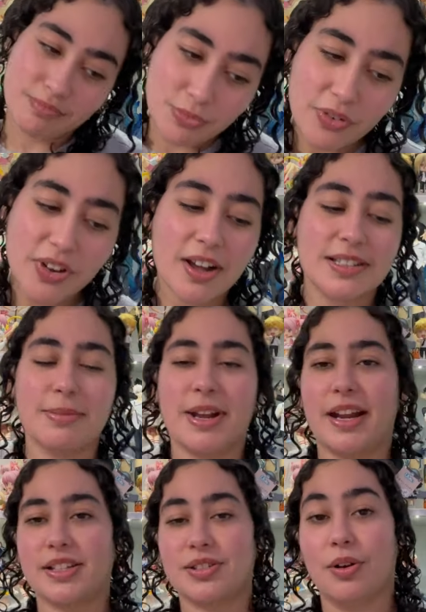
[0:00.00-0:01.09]
moving on to my
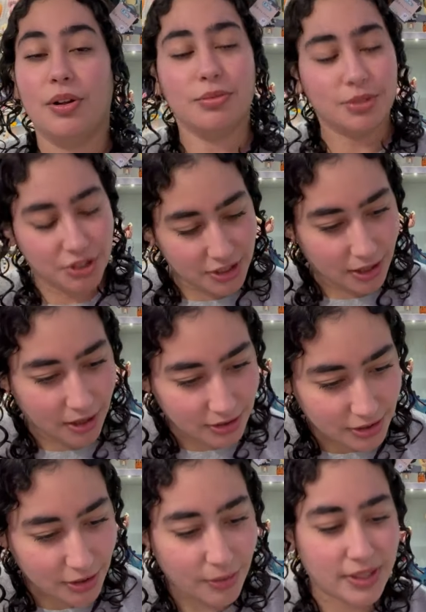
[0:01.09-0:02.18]
next goal, which is
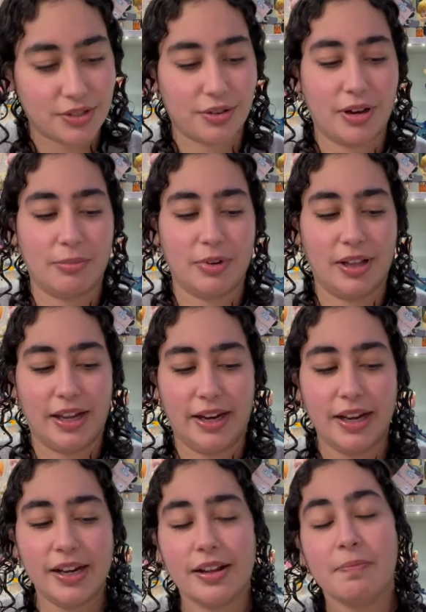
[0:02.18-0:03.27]
also Instagram
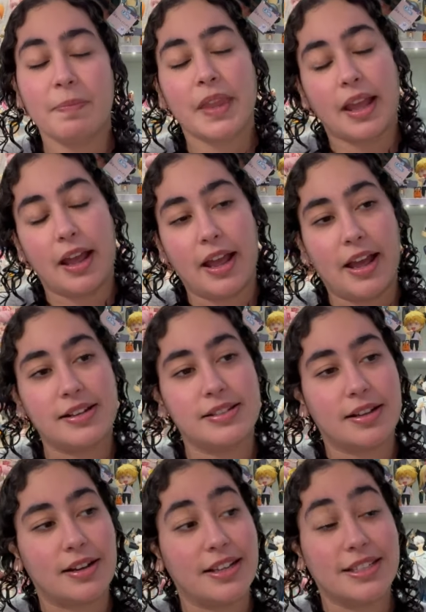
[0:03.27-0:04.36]
related and
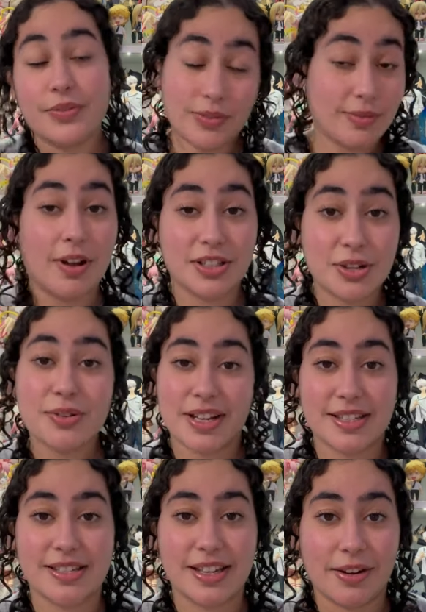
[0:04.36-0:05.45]
uh, is also
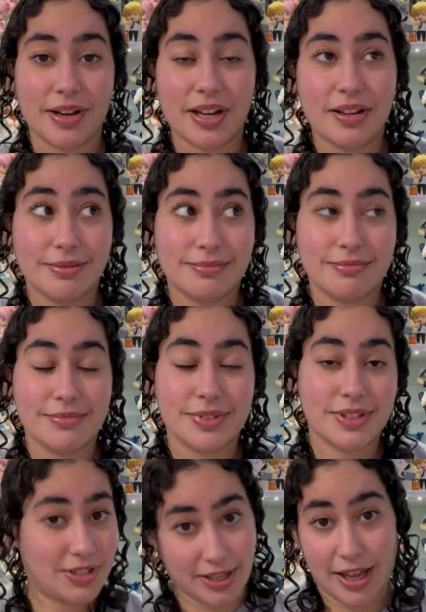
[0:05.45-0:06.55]
necessary
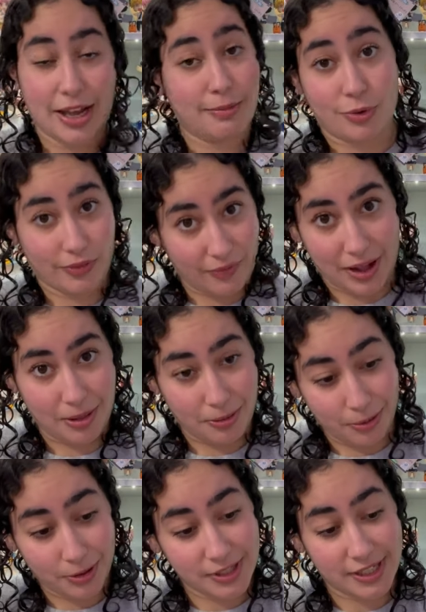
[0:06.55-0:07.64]
to gain more
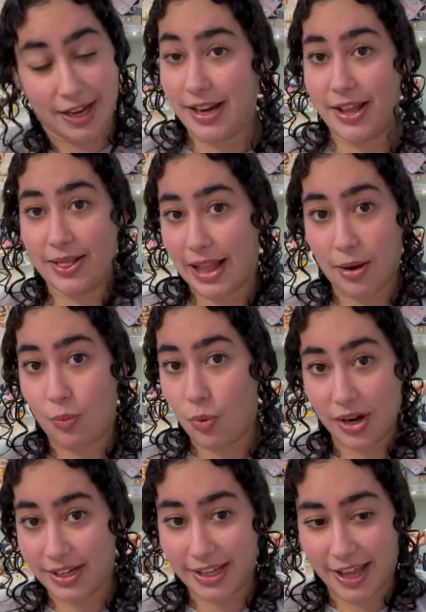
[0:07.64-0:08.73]
followers and hit that
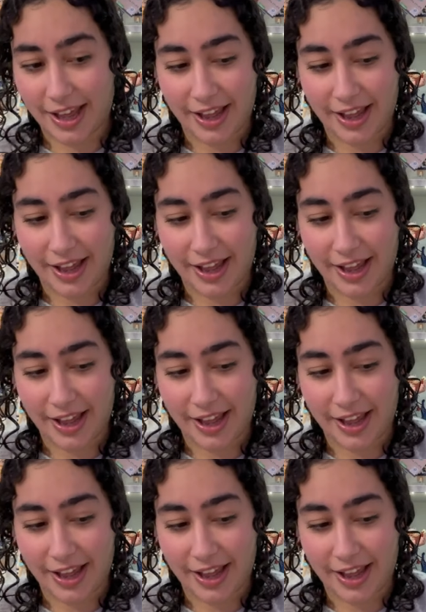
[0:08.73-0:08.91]
one K.